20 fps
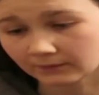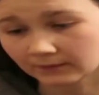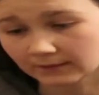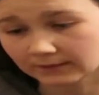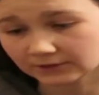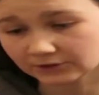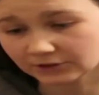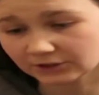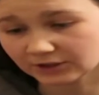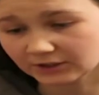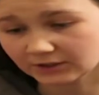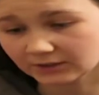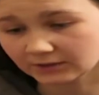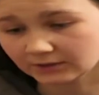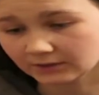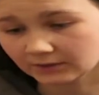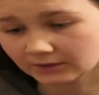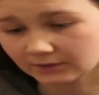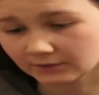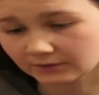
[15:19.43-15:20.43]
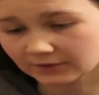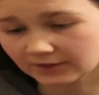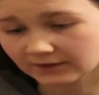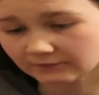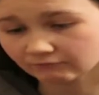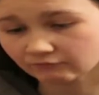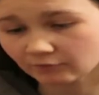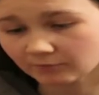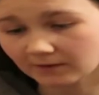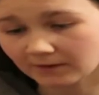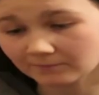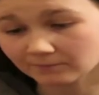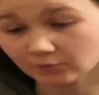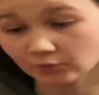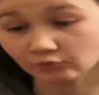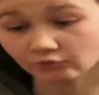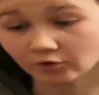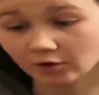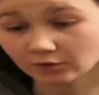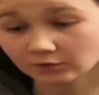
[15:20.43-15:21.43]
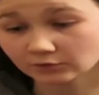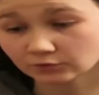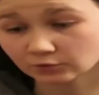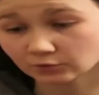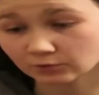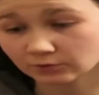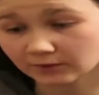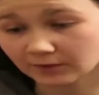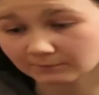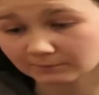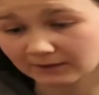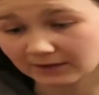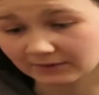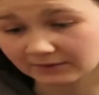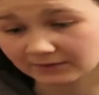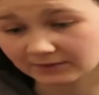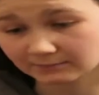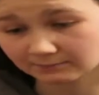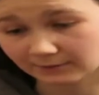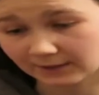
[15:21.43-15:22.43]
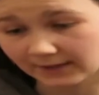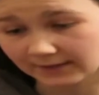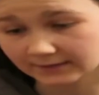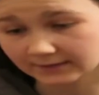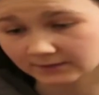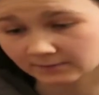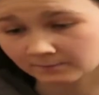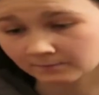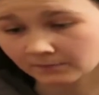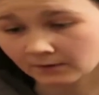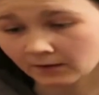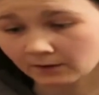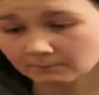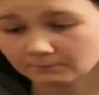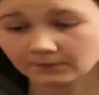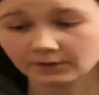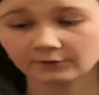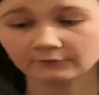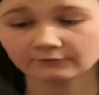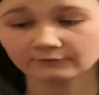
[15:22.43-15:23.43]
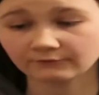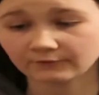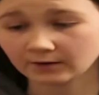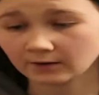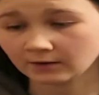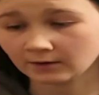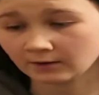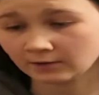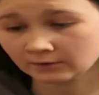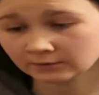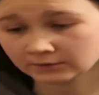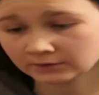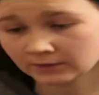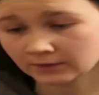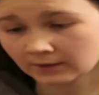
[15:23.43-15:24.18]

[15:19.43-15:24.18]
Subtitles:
and she then remembered Ron talking about this place. Bill and Fleur